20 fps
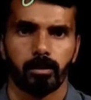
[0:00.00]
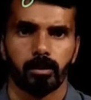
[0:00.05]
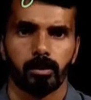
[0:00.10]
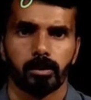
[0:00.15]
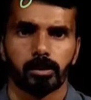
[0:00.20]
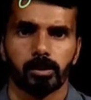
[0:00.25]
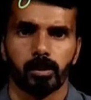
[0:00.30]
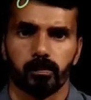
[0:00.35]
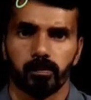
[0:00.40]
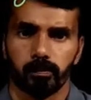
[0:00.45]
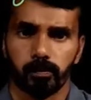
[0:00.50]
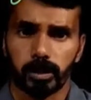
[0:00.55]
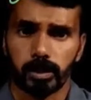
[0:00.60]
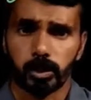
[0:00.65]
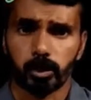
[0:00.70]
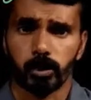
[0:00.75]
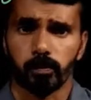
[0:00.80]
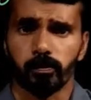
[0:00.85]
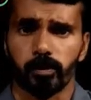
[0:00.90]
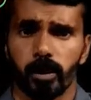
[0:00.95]
So
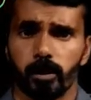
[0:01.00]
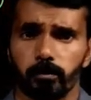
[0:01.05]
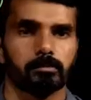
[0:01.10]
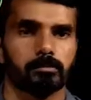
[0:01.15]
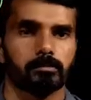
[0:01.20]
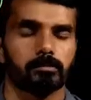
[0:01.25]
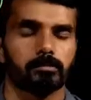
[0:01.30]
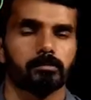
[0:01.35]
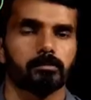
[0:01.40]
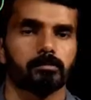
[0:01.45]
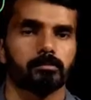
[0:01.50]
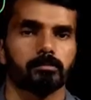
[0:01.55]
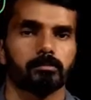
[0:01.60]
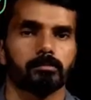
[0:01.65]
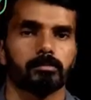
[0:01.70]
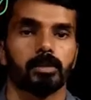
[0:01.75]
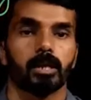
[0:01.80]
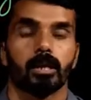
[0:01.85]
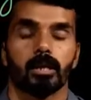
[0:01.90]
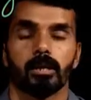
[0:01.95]
first of all,
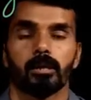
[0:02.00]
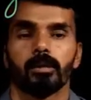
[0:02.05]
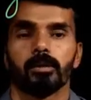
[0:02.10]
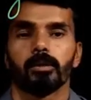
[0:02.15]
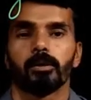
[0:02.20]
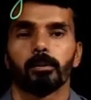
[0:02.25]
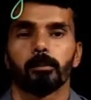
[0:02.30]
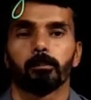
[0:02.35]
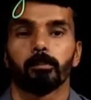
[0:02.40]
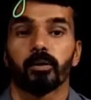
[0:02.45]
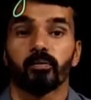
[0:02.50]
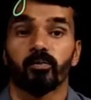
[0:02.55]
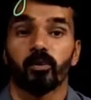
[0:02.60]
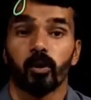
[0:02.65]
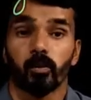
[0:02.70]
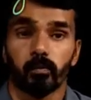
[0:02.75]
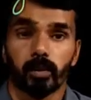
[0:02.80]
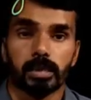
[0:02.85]
before